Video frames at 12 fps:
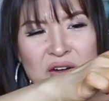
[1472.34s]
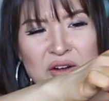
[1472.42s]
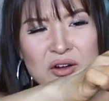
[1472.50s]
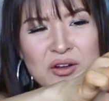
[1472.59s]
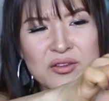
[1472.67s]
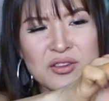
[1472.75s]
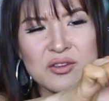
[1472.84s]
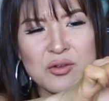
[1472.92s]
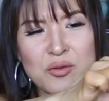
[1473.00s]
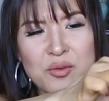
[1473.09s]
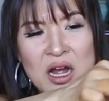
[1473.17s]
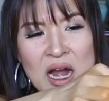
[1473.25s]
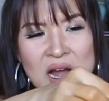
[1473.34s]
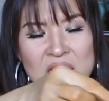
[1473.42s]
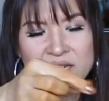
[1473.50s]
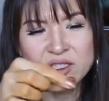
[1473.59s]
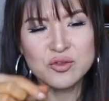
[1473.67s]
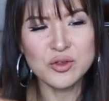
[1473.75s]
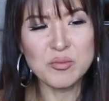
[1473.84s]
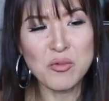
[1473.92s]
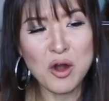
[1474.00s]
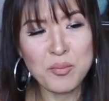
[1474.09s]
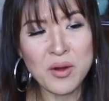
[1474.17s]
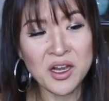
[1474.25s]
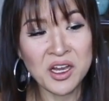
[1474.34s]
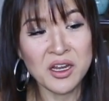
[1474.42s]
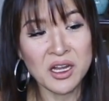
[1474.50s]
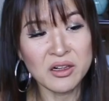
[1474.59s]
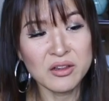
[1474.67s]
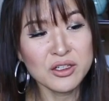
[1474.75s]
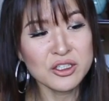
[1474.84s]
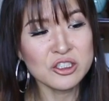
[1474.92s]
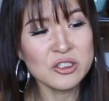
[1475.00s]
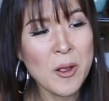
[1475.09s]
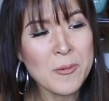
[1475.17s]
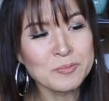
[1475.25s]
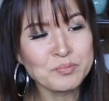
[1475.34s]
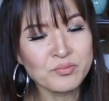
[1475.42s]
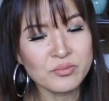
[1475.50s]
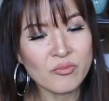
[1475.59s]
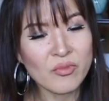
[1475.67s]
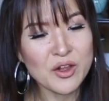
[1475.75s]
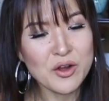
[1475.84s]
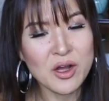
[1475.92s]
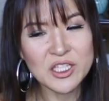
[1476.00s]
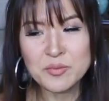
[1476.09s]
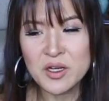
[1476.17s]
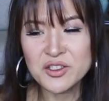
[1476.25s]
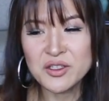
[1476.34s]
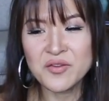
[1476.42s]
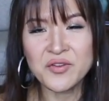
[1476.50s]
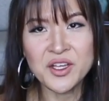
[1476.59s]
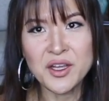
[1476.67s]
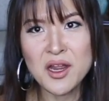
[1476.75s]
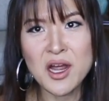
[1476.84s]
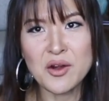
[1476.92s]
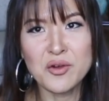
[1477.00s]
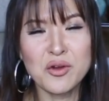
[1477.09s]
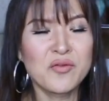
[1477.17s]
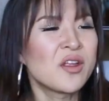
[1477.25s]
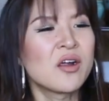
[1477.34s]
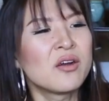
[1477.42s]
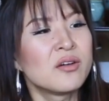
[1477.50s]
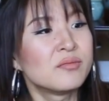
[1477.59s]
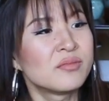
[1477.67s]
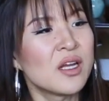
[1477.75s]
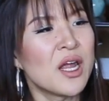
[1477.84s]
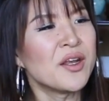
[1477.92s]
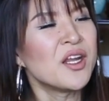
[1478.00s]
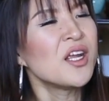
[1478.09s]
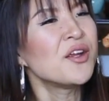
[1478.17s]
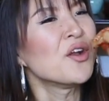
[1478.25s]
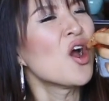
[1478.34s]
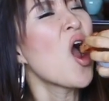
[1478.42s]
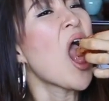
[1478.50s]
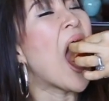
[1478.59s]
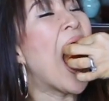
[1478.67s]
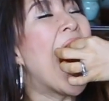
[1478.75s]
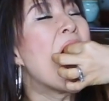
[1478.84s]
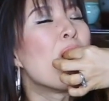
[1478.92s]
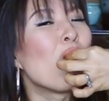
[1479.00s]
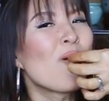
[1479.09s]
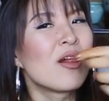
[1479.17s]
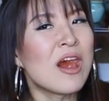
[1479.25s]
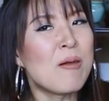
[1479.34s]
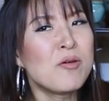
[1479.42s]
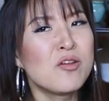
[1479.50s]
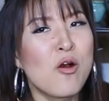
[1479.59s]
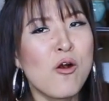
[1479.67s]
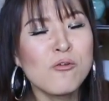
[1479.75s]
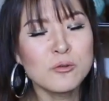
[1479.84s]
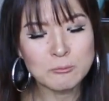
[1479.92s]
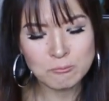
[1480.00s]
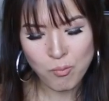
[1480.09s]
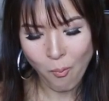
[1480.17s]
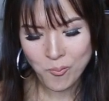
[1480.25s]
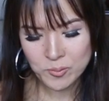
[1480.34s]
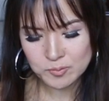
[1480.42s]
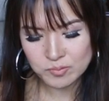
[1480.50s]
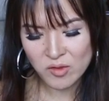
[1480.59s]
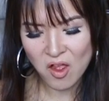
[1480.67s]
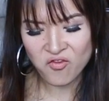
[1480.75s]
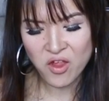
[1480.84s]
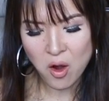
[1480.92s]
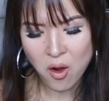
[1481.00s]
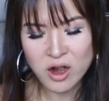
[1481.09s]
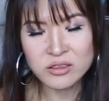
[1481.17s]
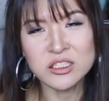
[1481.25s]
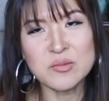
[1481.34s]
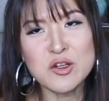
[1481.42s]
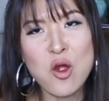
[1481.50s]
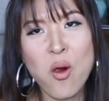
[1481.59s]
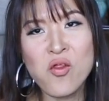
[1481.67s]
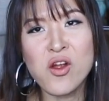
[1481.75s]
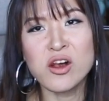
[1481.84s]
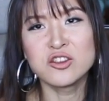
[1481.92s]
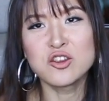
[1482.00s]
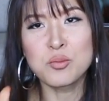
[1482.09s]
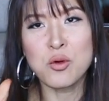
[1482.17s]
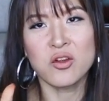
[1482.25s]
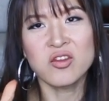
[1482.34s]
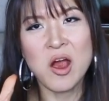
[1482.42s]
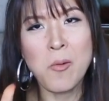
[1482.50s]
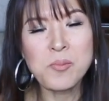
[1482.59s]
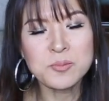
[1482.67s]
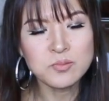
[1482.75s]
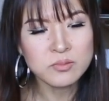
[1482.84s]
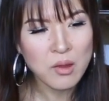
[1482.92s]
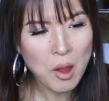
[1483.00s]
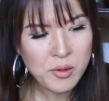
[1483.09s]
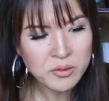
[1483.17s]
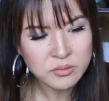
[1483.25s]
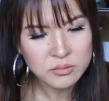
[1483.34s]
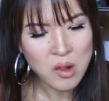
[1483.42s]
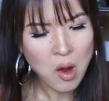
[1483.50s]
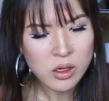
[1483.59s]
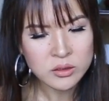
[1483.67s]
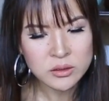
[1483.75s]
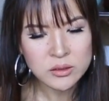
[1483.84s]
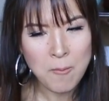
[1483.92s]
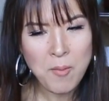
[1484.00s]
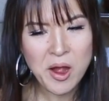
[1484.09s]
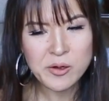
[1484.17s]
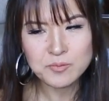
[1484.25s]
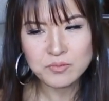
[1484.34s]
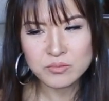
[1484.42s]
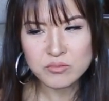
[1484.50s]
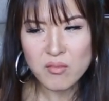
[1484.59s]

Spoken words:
girls or guys doing mukbang in English, you know, especially vegan. I don't know if there's any, you know? Let me know if there are. Let me go on there and support them. But